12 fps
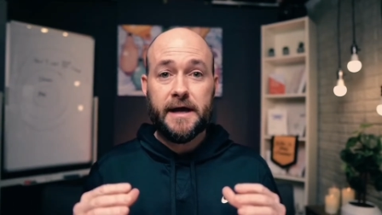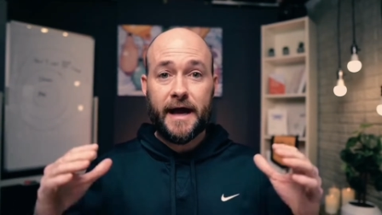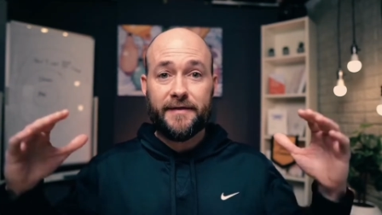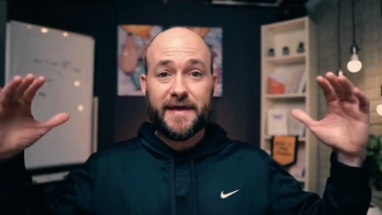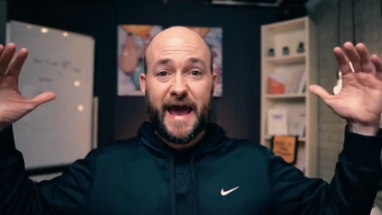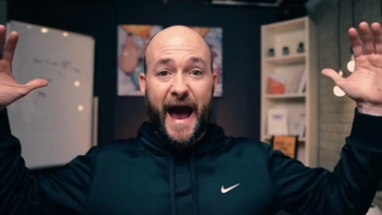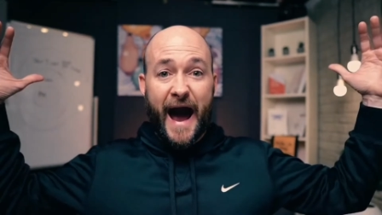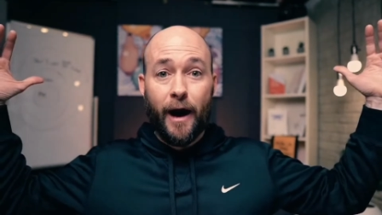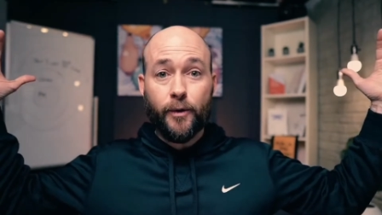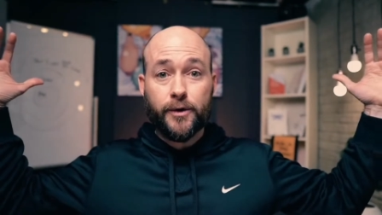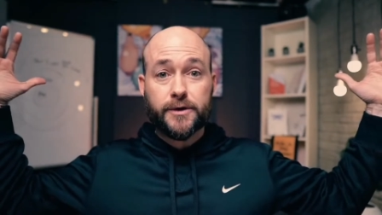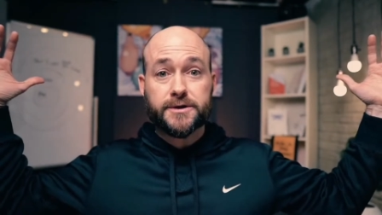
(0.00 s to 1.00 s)
and the
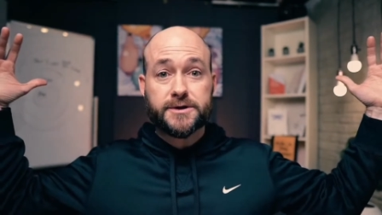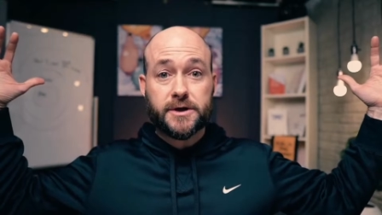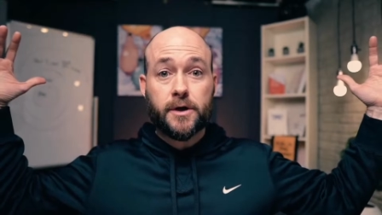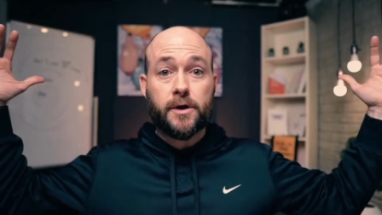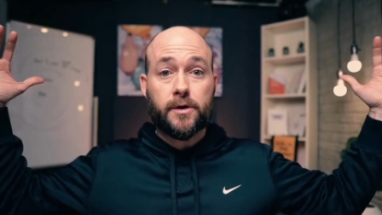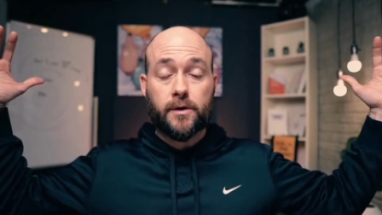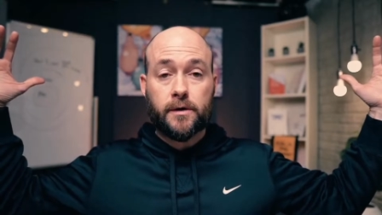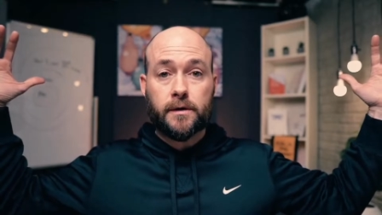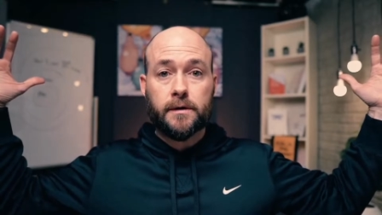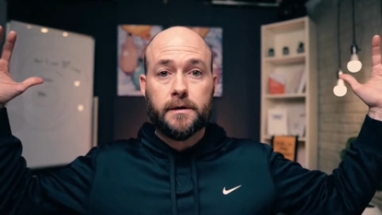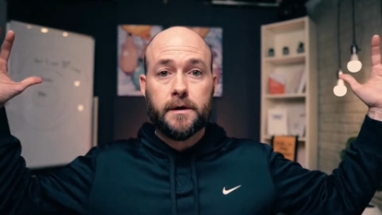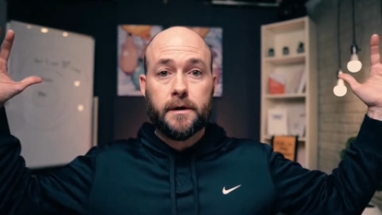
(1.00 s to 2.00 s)
outer circle